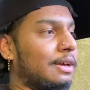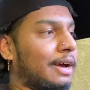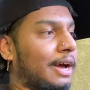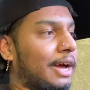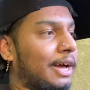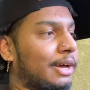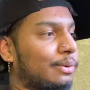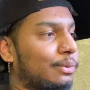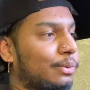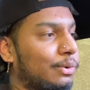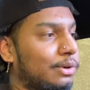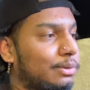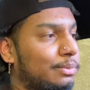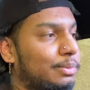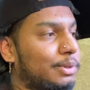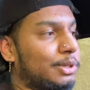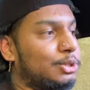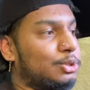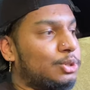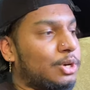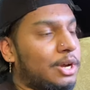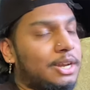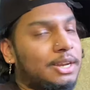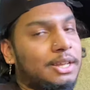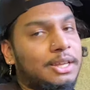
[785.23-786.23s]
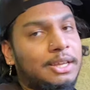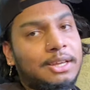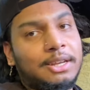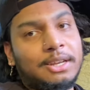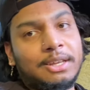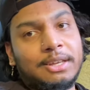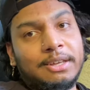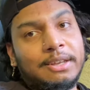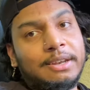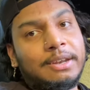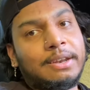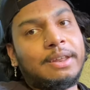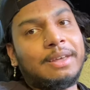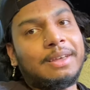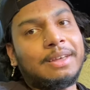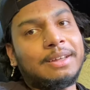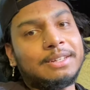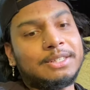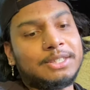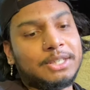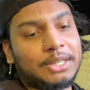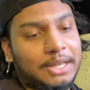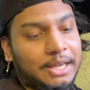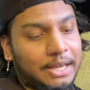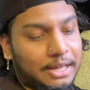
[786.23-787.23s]
I will be trading it in
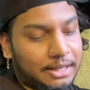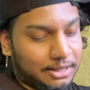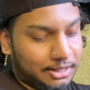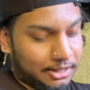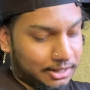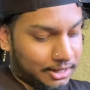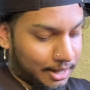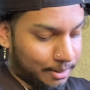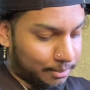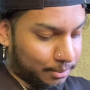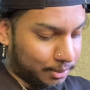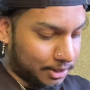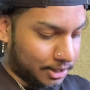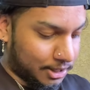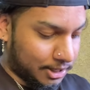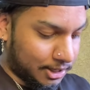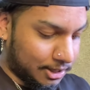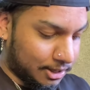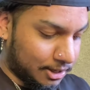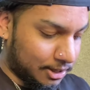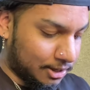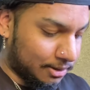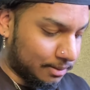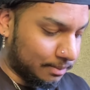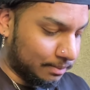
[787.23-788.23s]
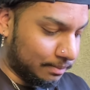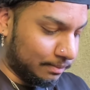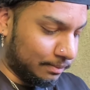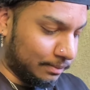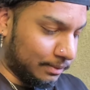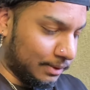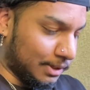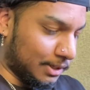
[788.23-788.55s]
to get the Lamborghini.